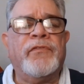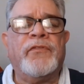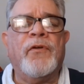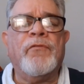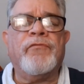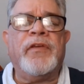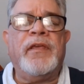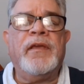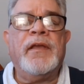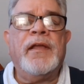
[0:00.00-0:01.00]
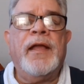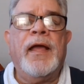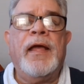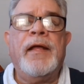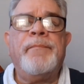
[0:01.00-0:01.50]
photography.
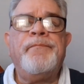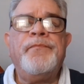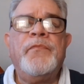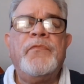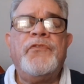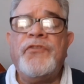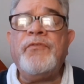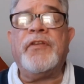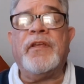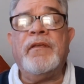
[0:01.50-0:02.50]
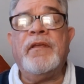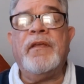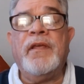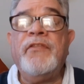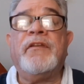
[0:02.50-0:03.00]
Shooting
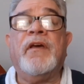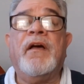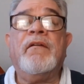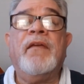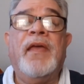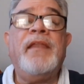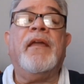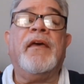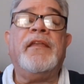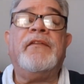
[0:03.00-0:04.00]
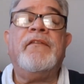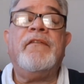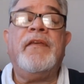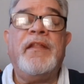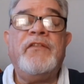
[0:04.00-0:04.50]
in the dark at night
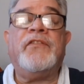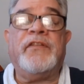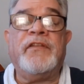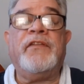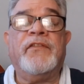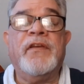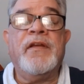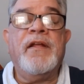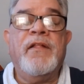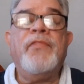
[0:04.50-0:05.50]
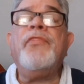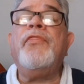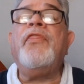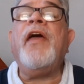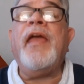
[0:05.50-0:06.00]
in cities.
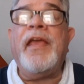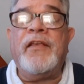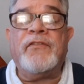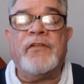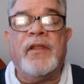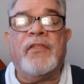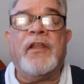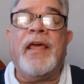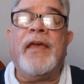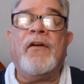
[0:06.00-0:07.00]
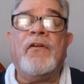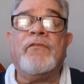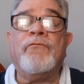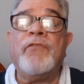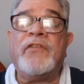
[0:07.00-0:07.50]
There is another layer
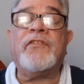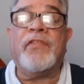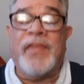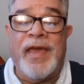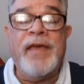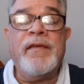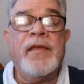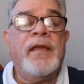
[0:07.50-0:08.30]
of risk there.